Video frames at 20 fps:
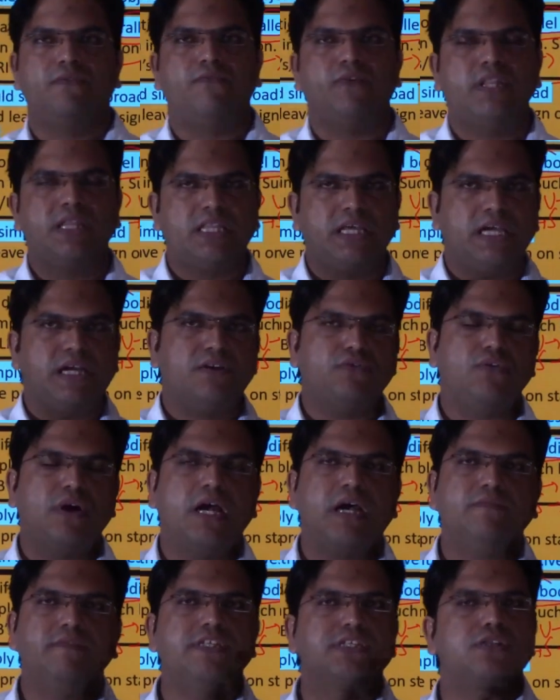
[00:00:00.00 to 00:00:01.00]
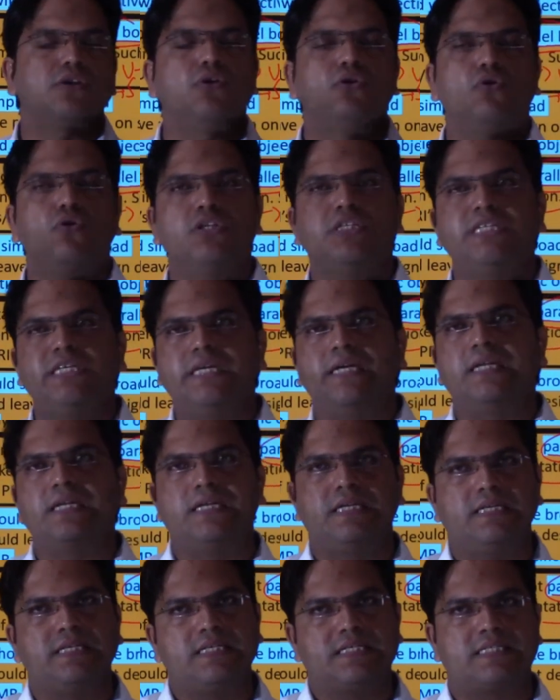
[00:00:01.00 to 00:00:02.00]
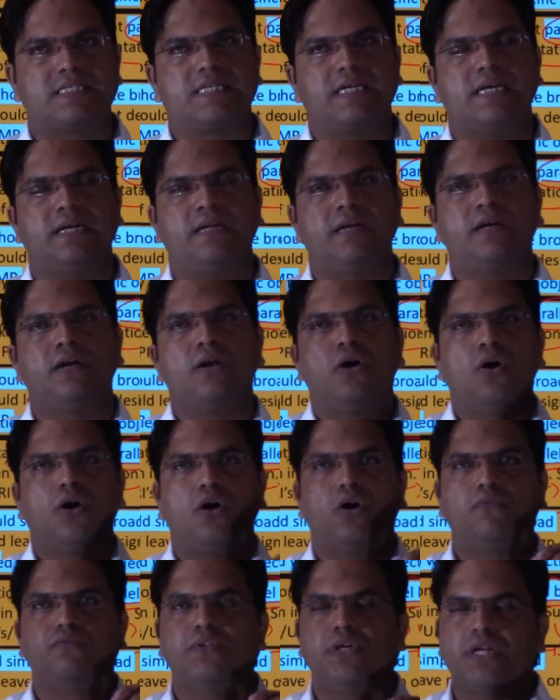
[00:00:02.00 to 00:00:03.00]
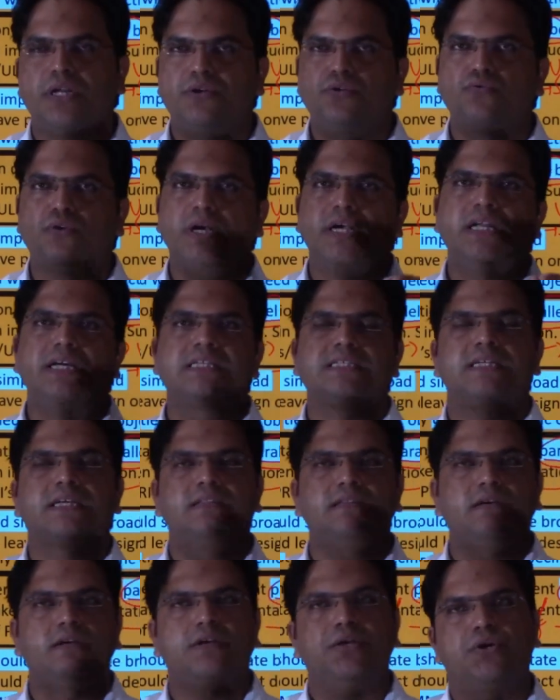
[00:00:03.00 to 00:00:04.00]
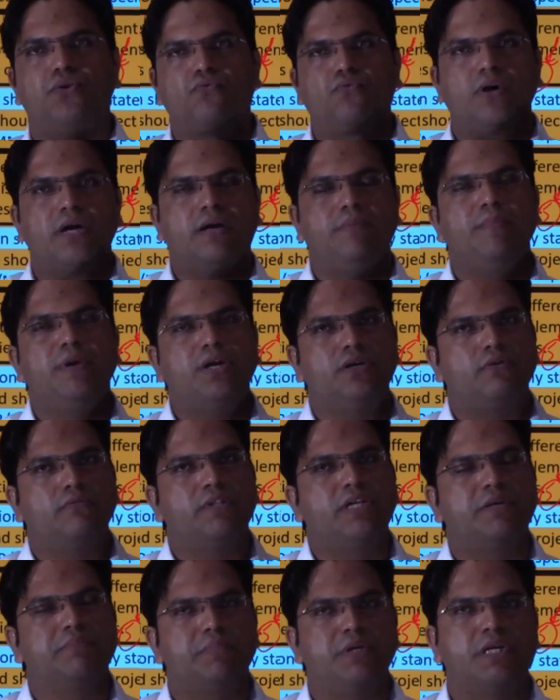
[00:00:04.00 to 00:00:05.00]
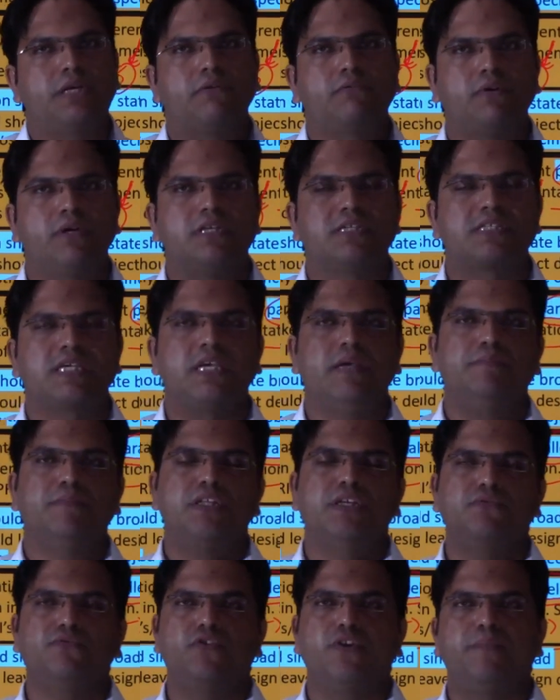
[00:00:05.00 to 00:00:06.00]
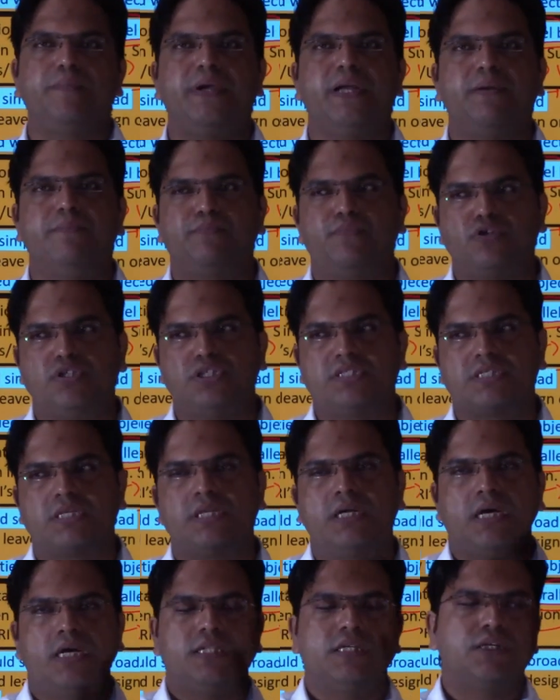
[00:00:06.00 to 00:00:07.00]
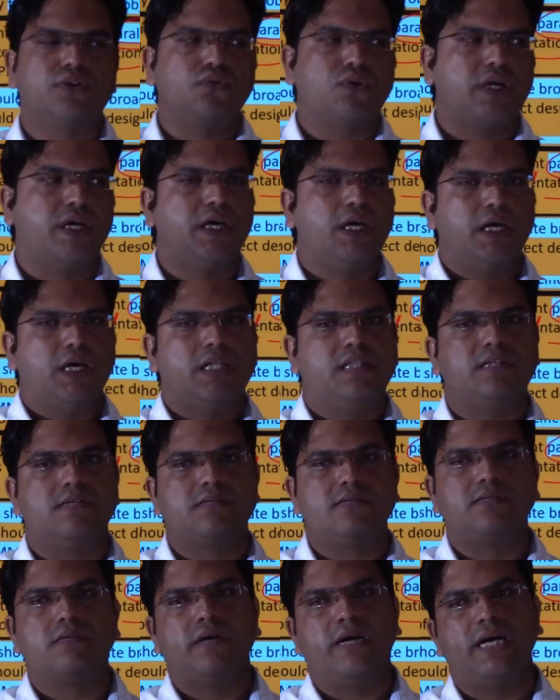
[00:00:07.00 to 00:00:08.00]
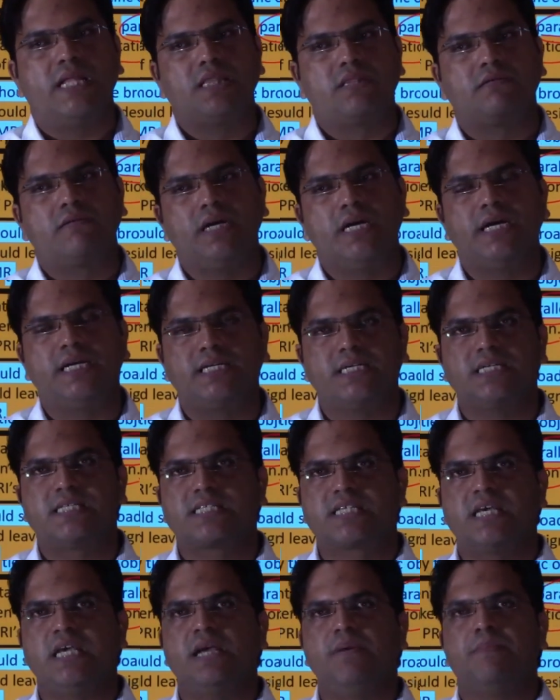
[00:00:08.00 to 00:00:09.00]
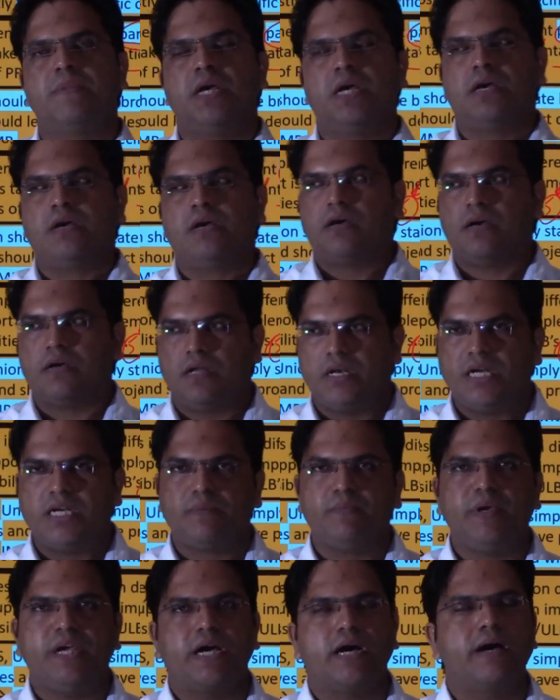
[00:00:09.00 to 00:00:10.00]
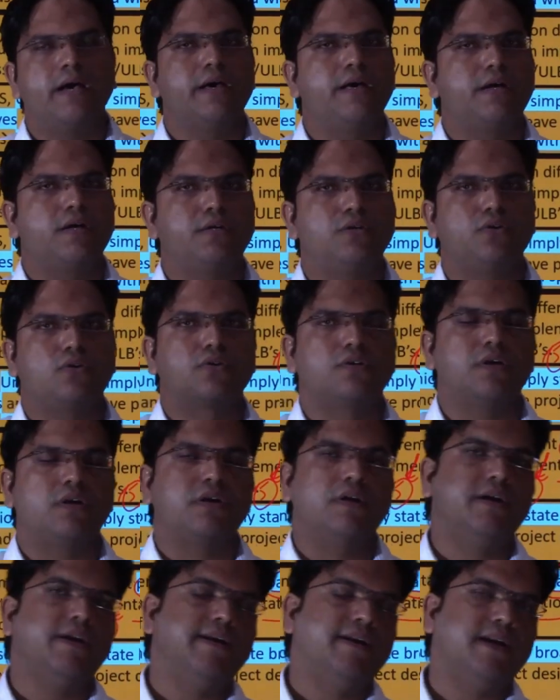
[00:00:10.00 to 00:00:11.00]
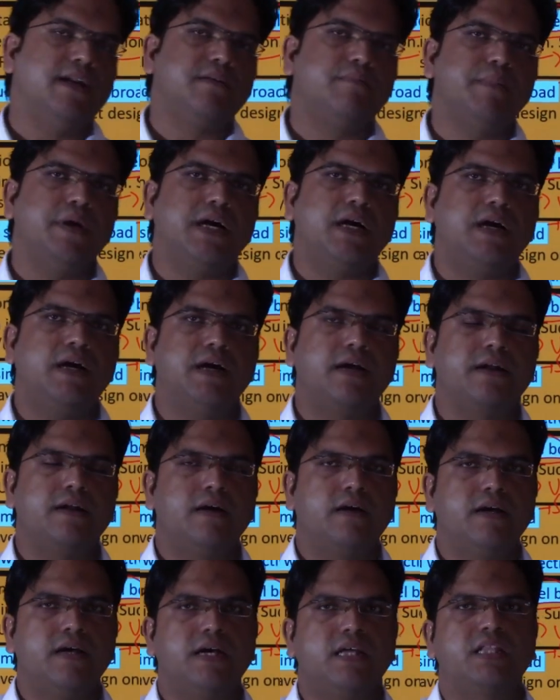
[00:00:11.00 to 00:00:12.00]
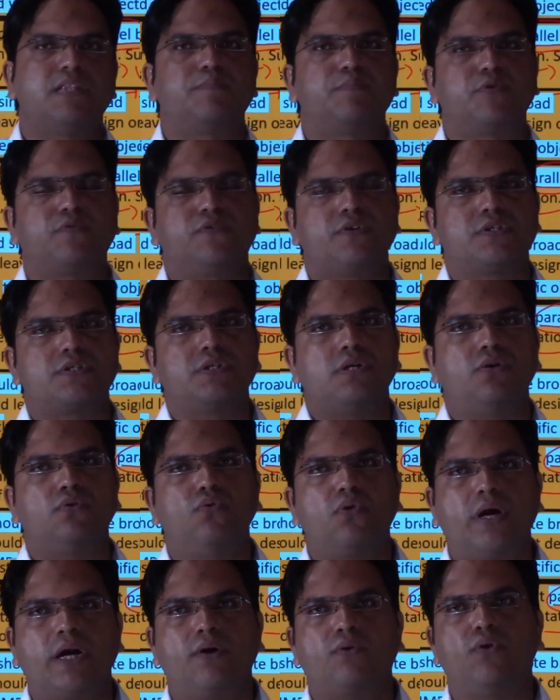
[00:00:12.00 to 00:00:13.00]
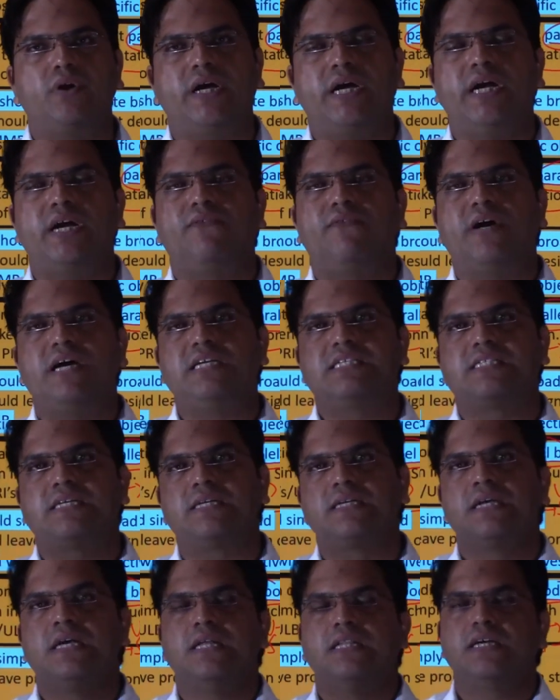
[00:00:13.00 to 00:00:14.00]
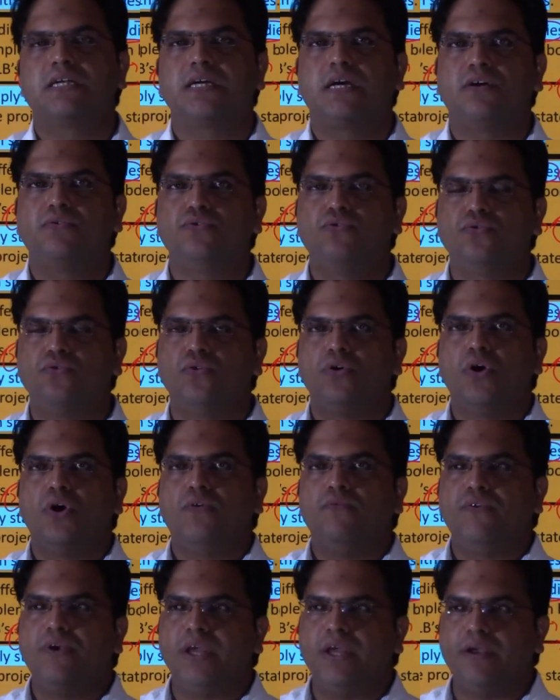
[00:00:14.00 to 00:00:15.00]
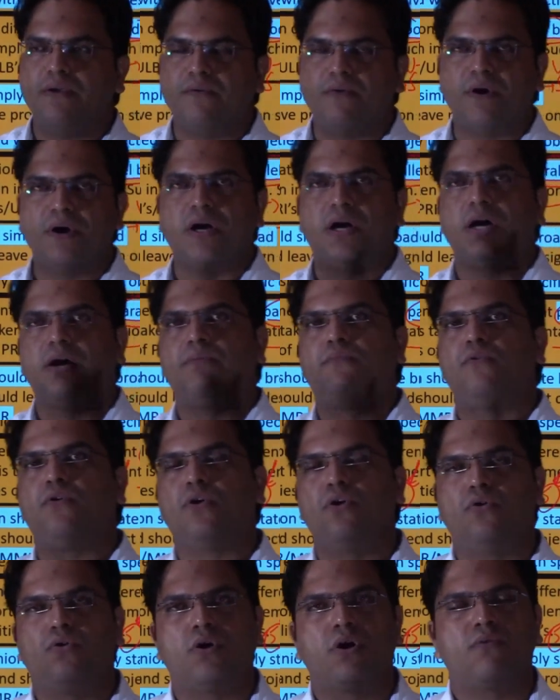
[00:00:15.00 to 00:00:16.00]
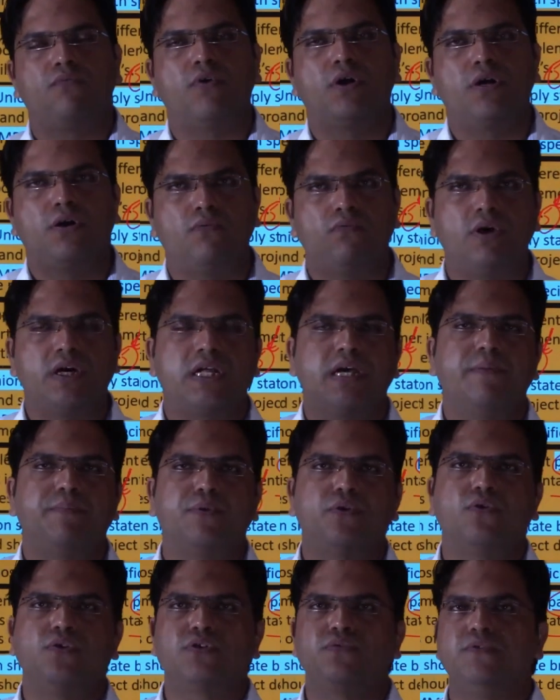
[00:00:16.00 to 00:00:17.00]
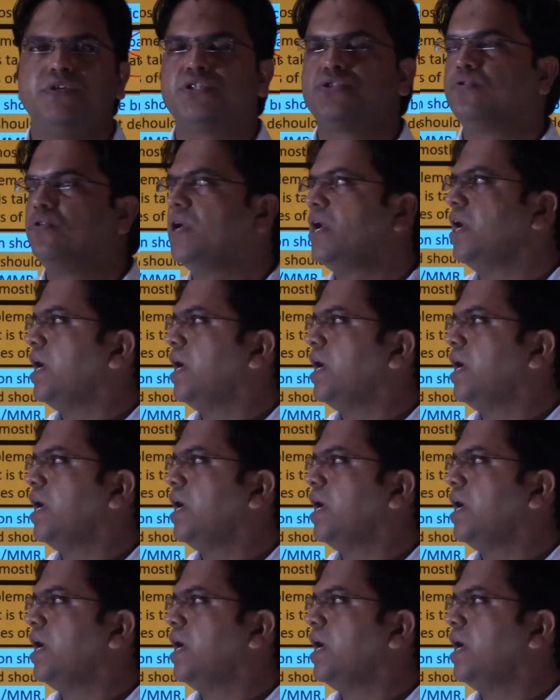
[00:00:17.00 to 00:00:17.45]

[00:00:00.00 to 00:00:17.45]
When they do have this logical understanding of to understand the requirement of that particular scheme, they would be in position that, okay, this is a health related scheme, let me hire a doctor, let me hire a health professional who could advise us that how do we follow, or what approach we should